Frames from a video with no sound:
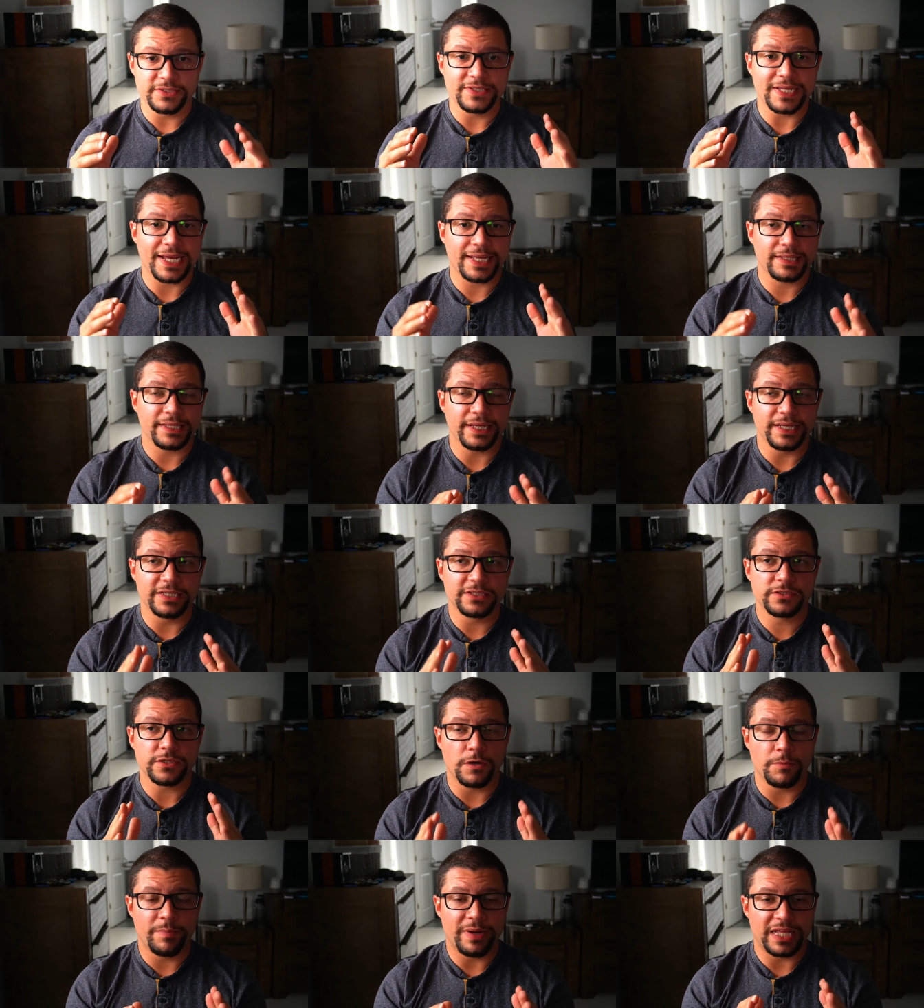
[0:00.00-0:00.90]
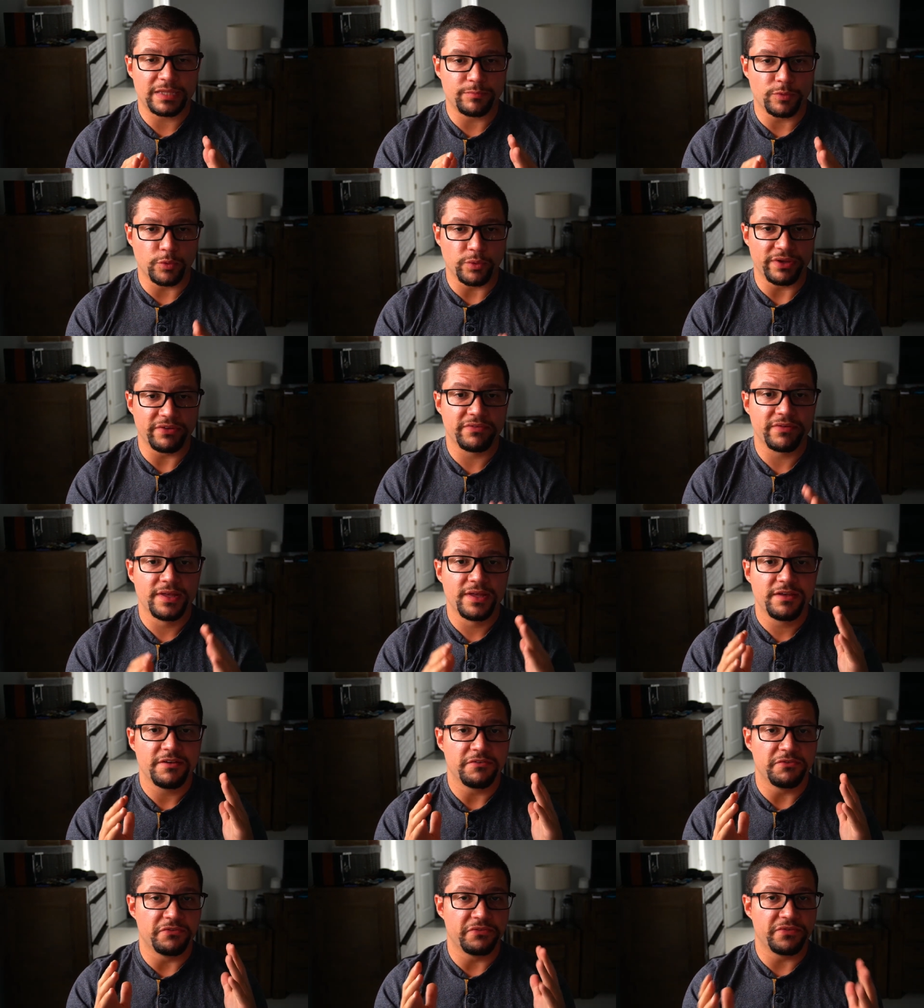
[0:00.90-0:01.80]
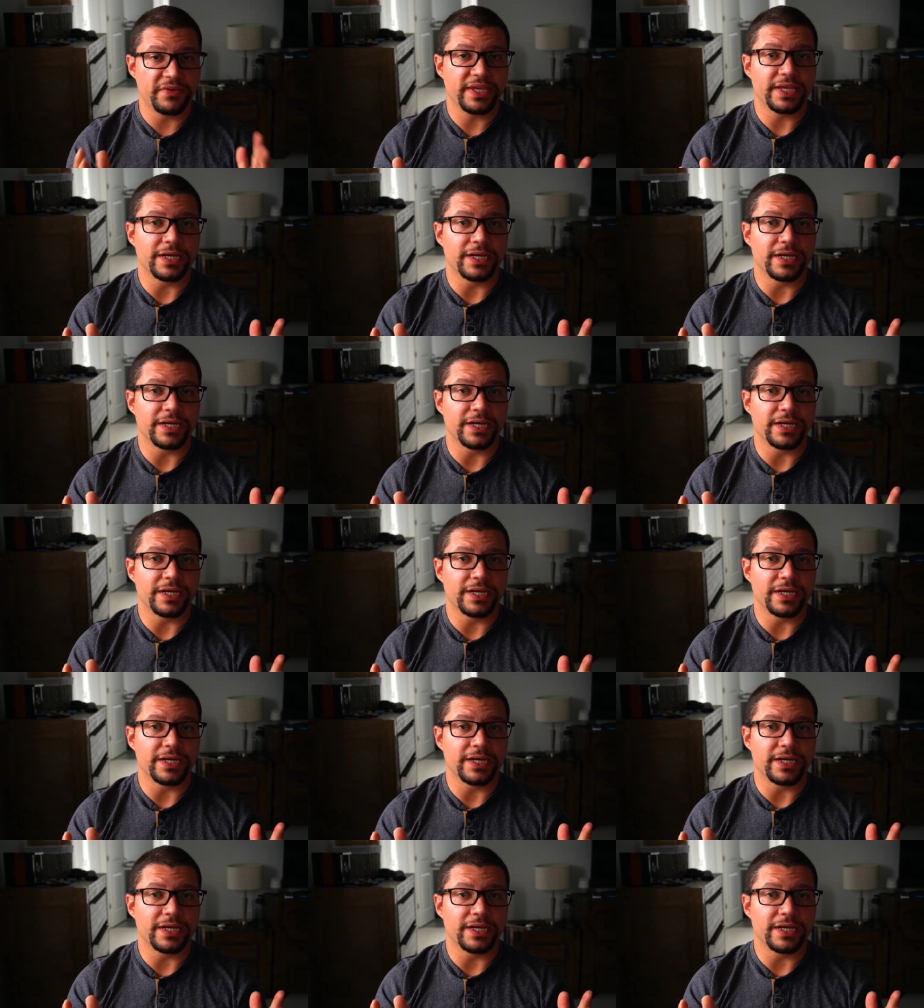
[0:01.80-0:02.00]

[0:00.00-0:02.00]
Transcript: it is compatible with VIA.